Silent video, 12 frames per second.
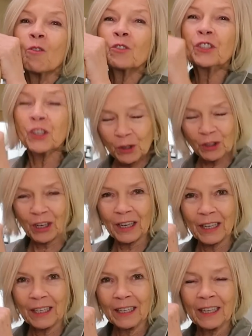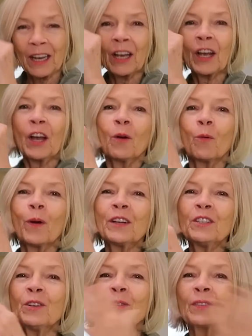Usually,
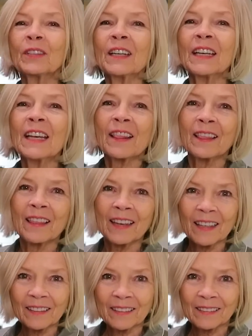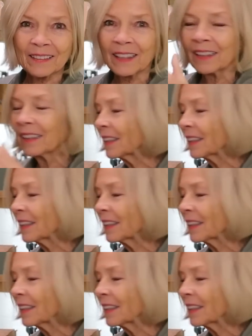when you see this,